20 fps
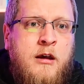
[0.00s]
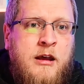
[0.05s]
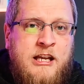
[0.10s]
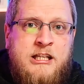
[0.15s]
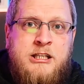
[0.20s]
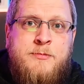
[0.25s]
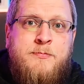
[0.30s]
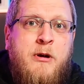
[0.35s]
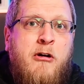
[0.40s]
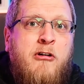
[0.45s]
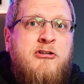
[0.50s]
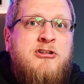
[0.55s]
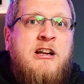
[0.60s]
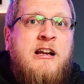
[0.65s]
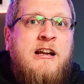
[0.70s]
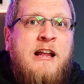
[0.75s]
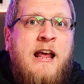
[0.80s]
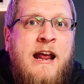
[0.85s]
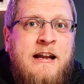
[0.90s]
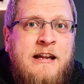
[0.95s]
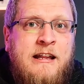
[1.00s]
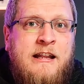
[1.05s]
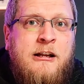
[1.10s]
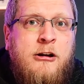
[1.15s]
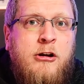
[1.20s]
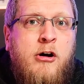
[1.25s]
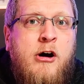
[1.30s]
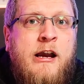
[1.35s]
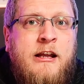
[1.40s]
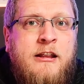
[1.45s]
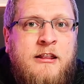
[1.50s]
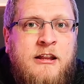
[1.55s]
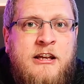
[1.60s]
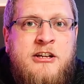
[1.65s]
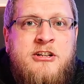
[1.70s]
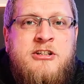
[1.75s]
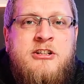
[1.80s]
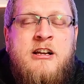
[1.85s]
experiencing anything like this,